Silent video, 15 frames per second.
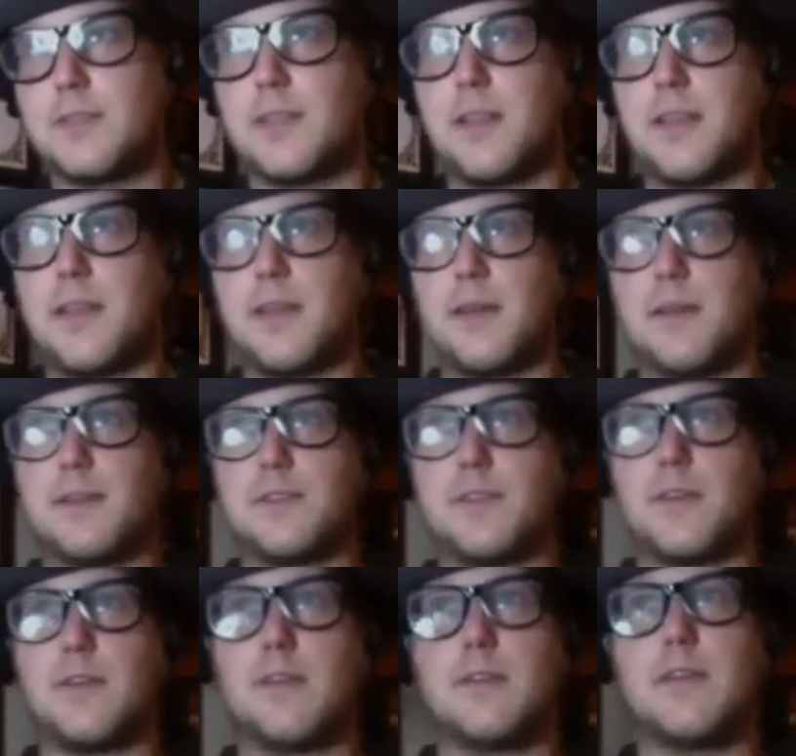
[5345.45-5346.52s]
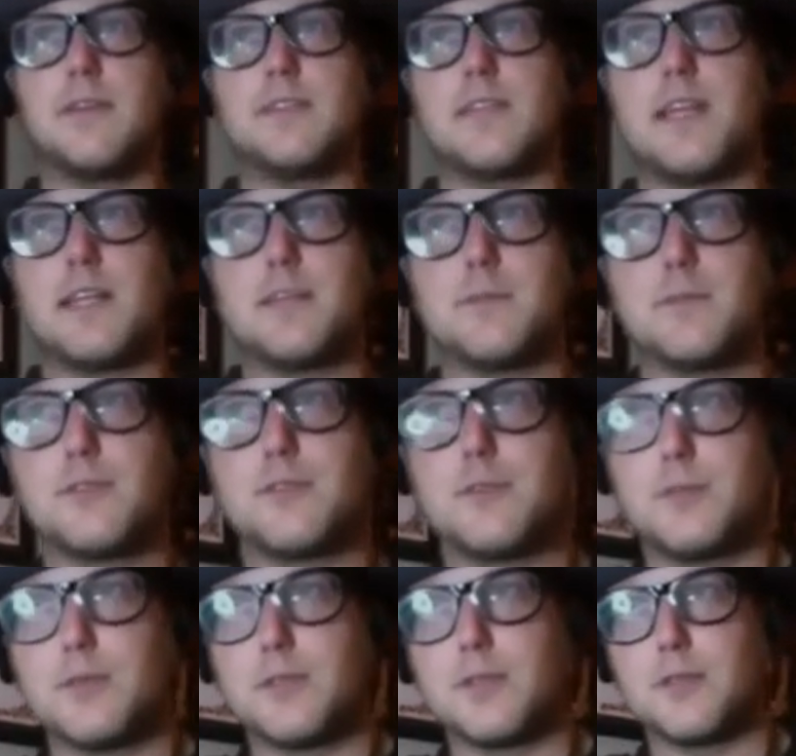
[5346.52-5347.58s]
I think it's all attainable
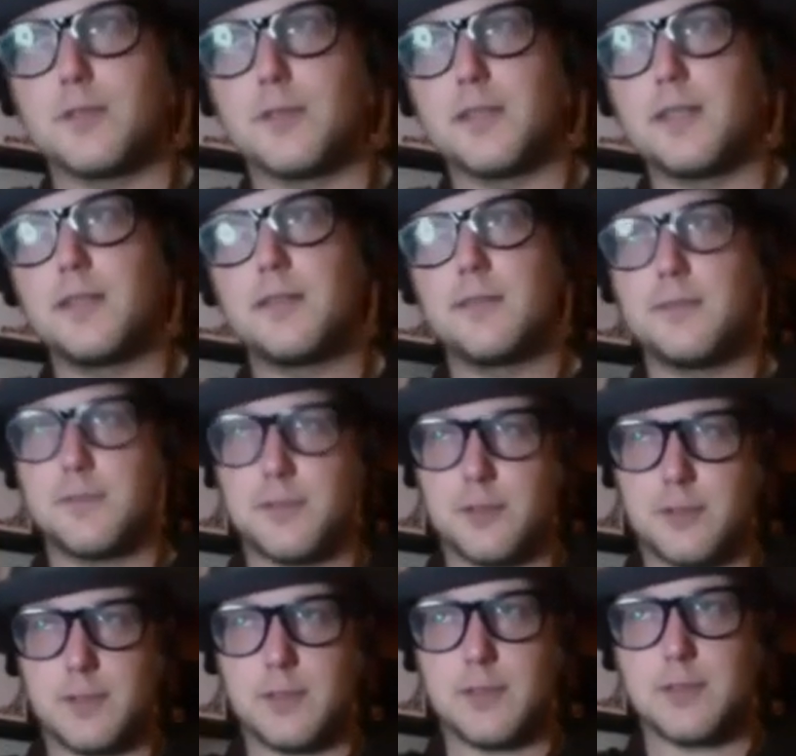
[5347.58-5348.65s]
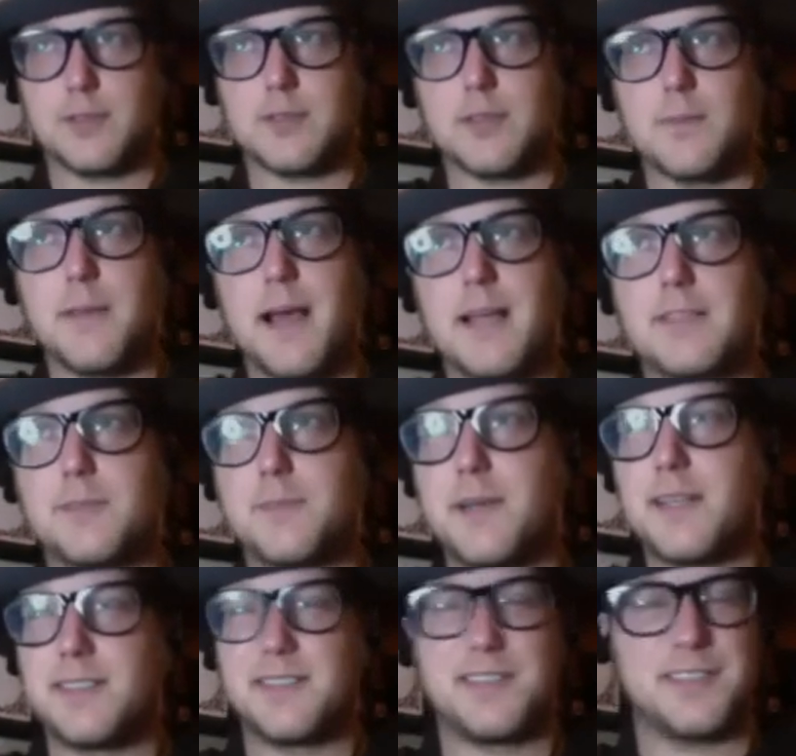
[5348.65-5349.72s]
to a degree. Sure, there's some
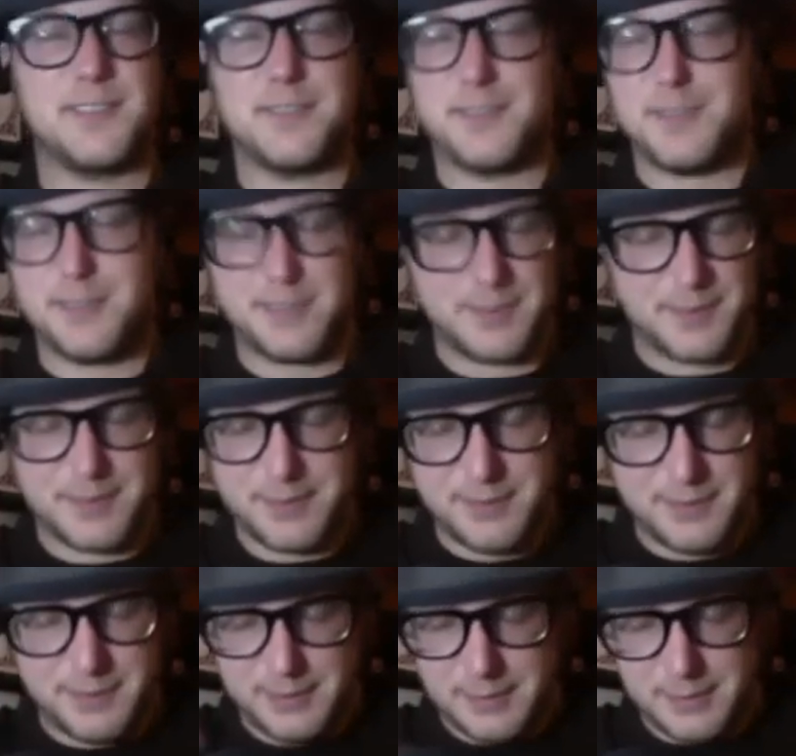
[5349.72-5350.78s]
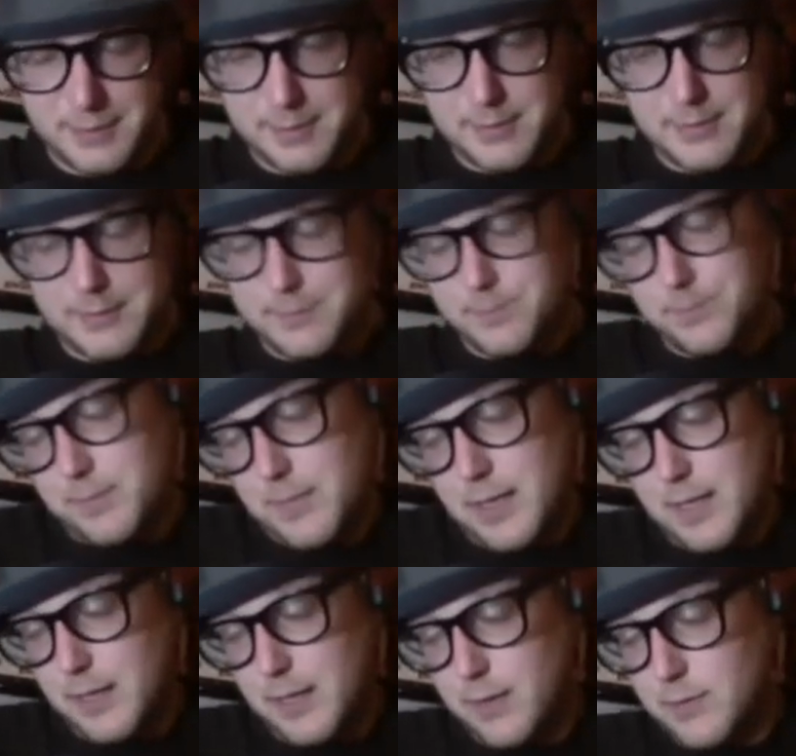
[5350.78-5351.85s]
aspects that are just,
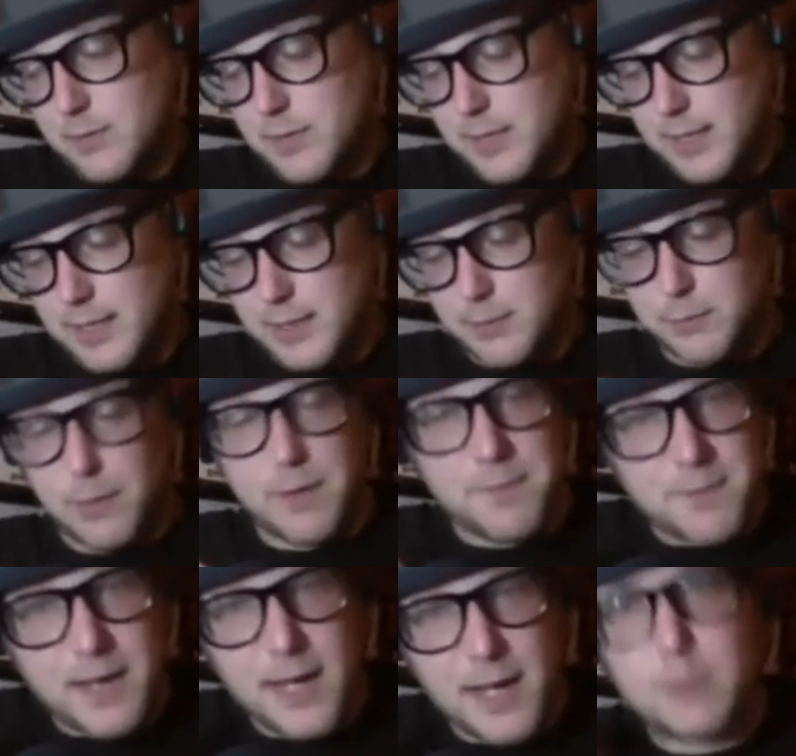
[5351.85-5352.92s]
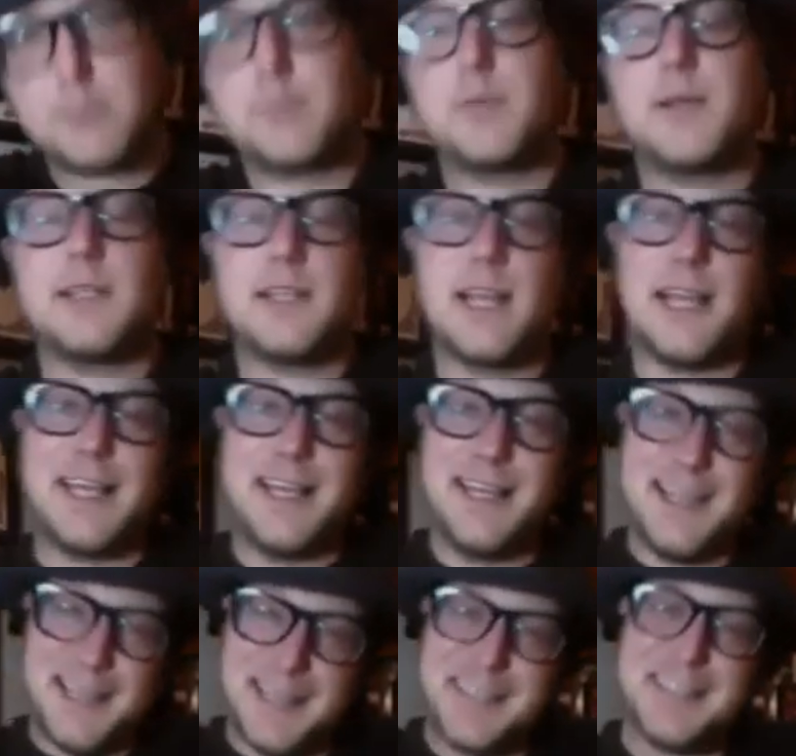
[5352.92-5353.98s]
you know, you got to rough out, but like,
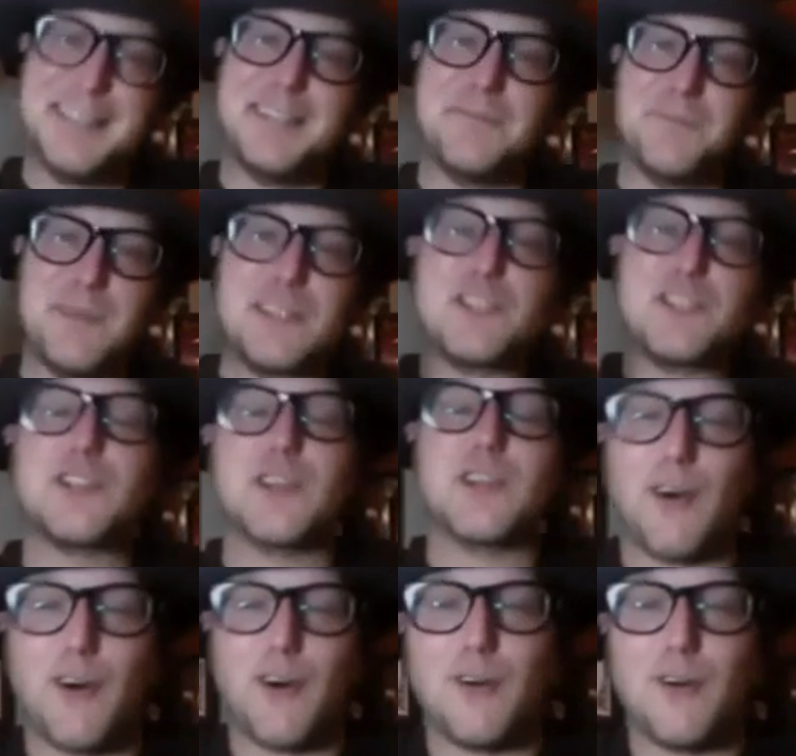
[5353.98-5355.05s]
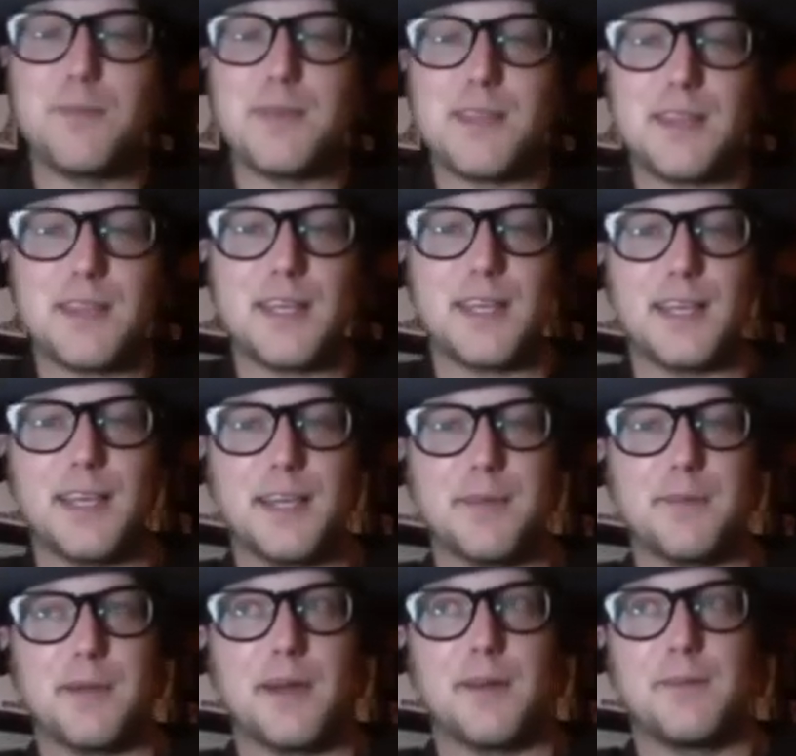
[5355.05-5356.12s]
we should all be thinking
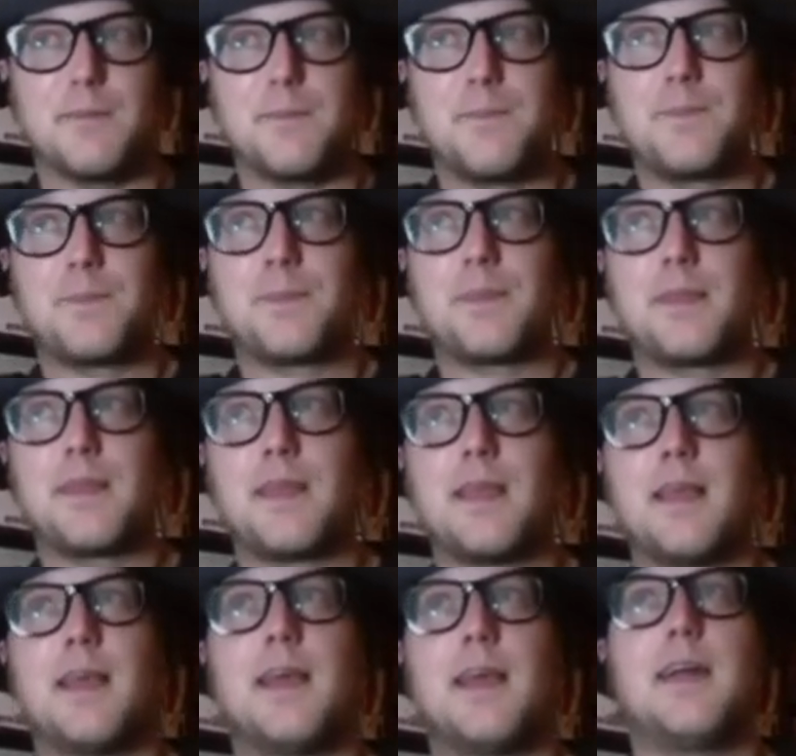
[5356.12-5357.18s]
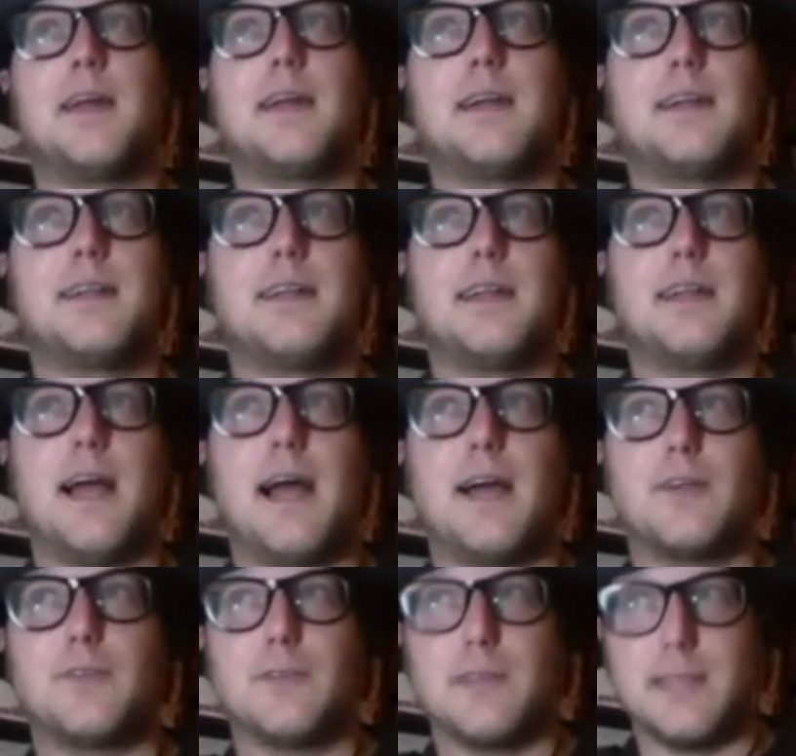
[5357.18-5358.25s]
about how
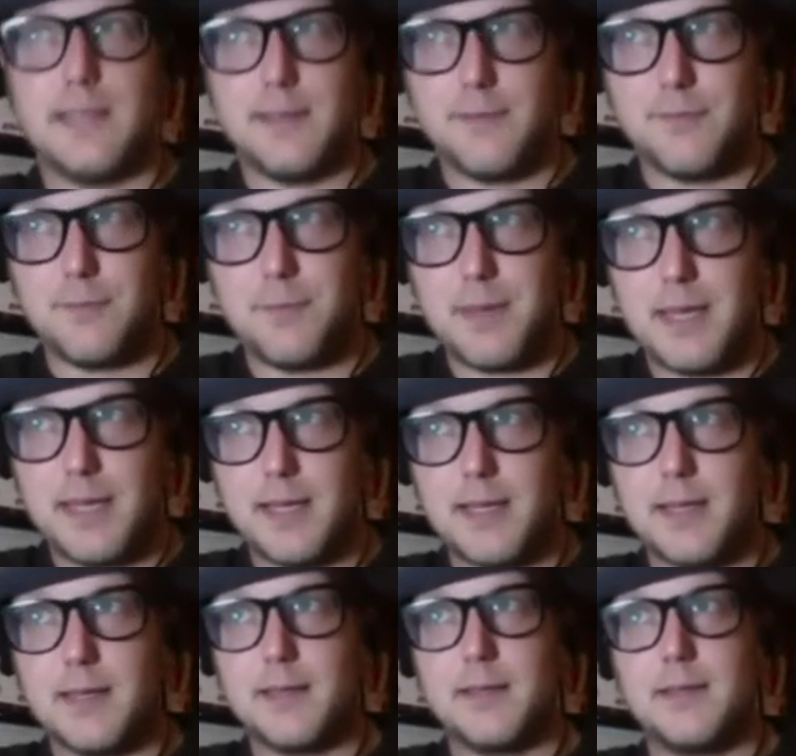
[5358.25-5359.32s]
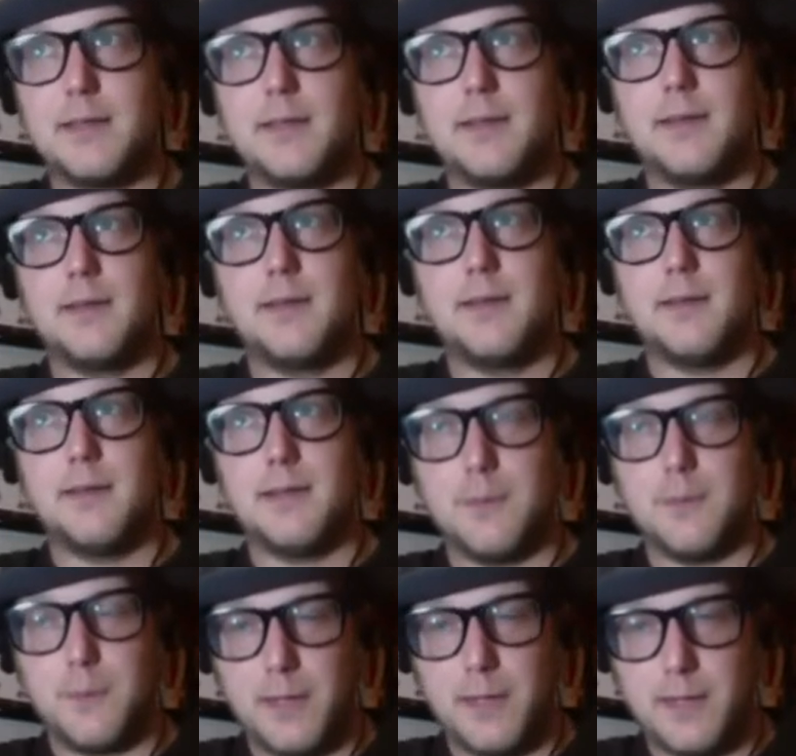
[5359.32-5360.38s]
to live big in a
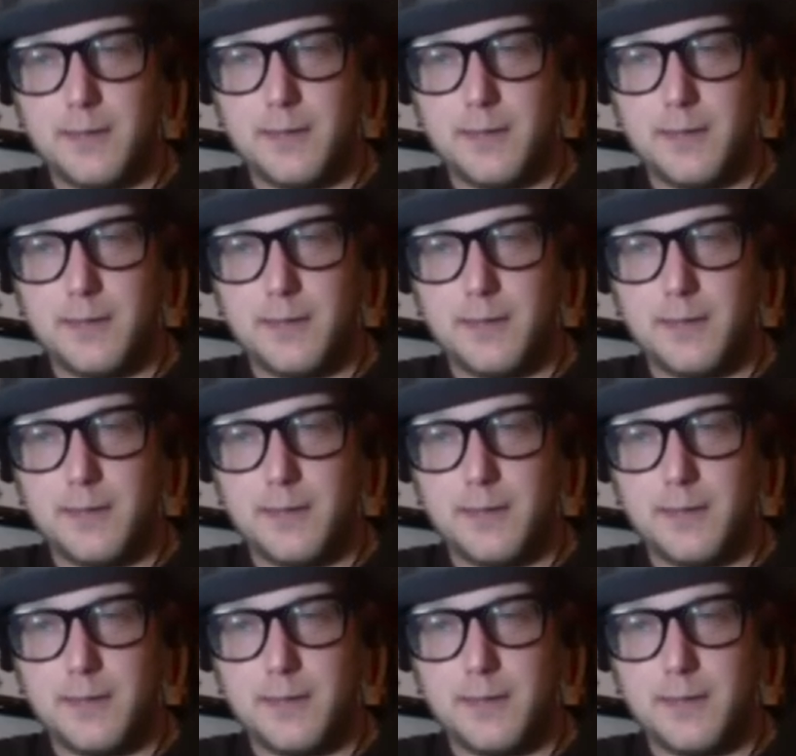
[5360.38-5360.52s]
way.